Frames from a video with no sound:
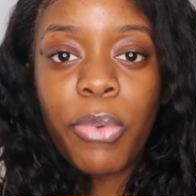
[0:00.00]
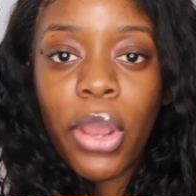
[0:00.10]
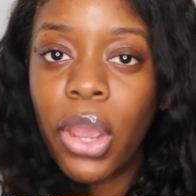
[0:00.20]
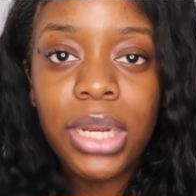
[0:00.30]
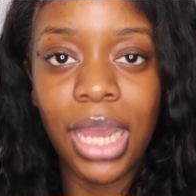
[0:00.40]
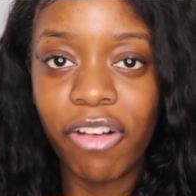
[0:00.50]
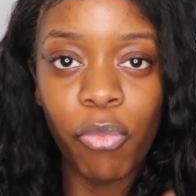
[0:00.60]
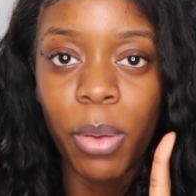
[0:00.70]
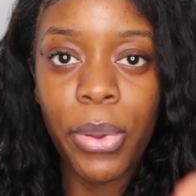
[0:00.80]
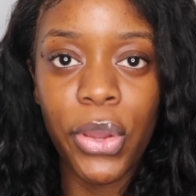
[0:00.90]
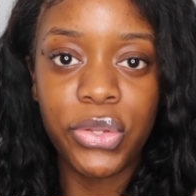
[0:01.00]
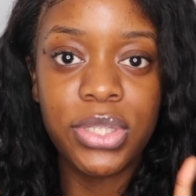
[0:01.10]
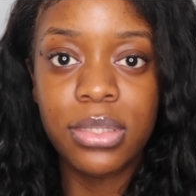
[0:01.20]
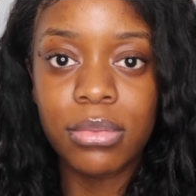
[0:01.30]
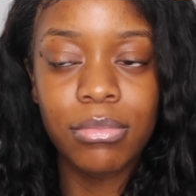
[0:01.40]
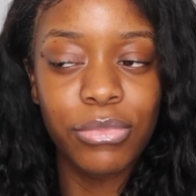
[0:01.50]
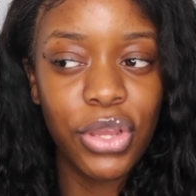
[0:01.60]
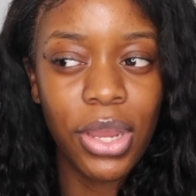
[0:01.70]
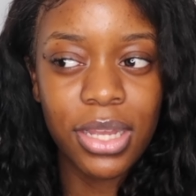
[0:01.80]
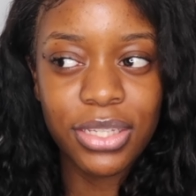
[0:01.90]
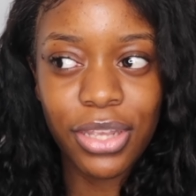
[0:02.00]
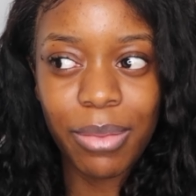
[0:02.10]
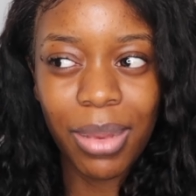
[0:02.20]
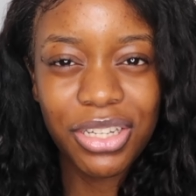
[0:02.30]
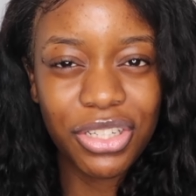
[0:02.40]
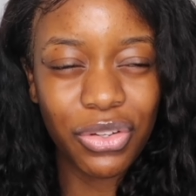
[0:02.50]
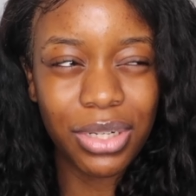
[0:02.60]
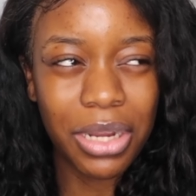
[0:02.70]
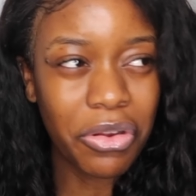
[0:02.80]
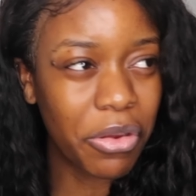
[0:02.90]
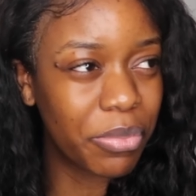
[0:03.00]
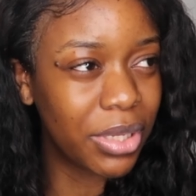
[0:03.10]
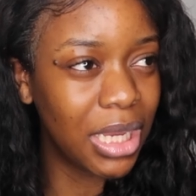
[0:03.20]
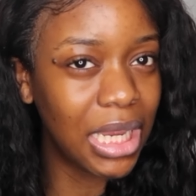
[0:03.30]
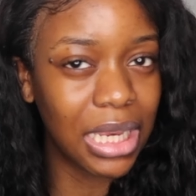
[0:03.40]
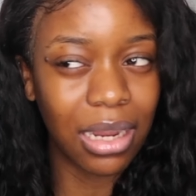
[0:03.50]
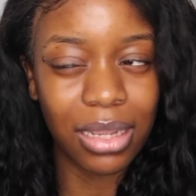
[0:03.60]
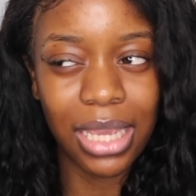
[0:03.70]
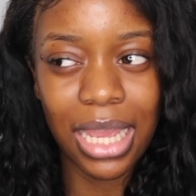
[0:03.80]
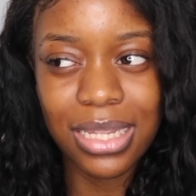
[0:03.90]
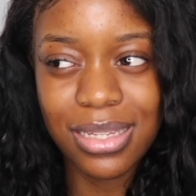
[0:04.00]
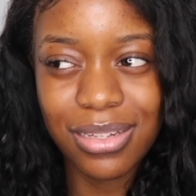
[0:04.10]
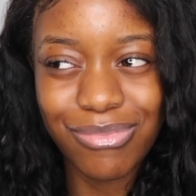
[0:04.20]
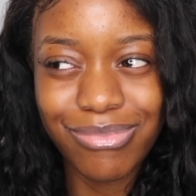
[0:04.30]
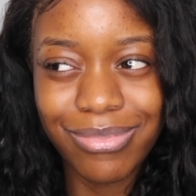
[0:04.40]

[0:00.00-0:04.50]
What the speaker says: will only have one post, so imagine you're now competing against